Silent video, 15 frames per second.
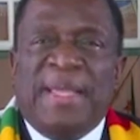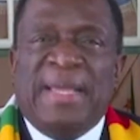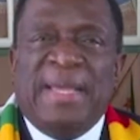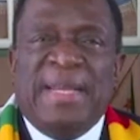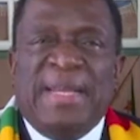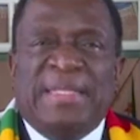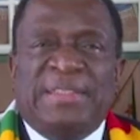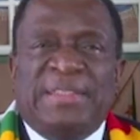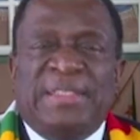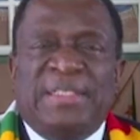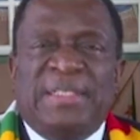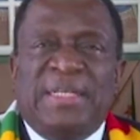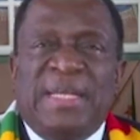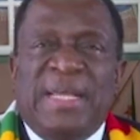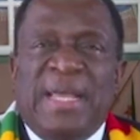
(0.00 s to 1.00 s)
energy,
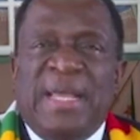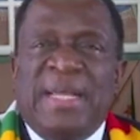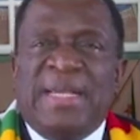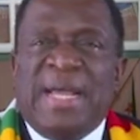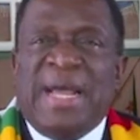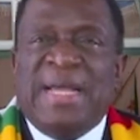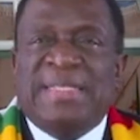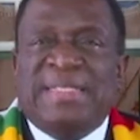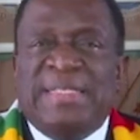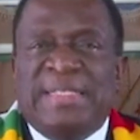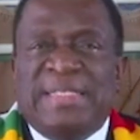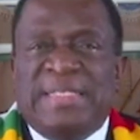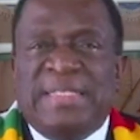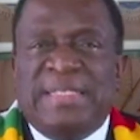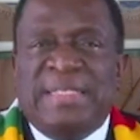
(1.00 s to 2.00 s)
and
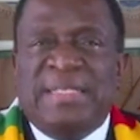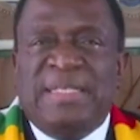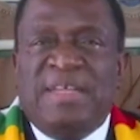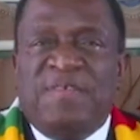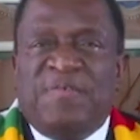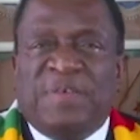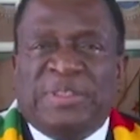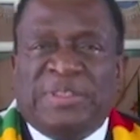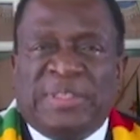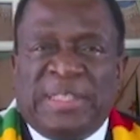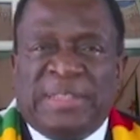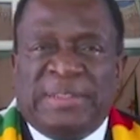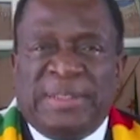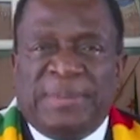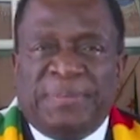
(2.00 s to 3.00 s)
ICT
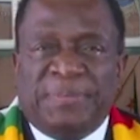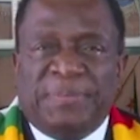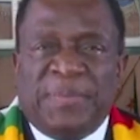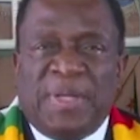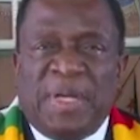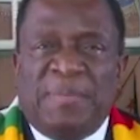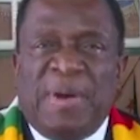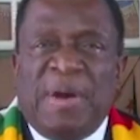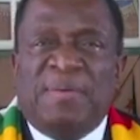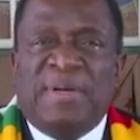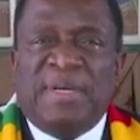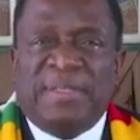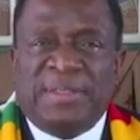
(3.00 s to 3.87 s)
infrastructure, among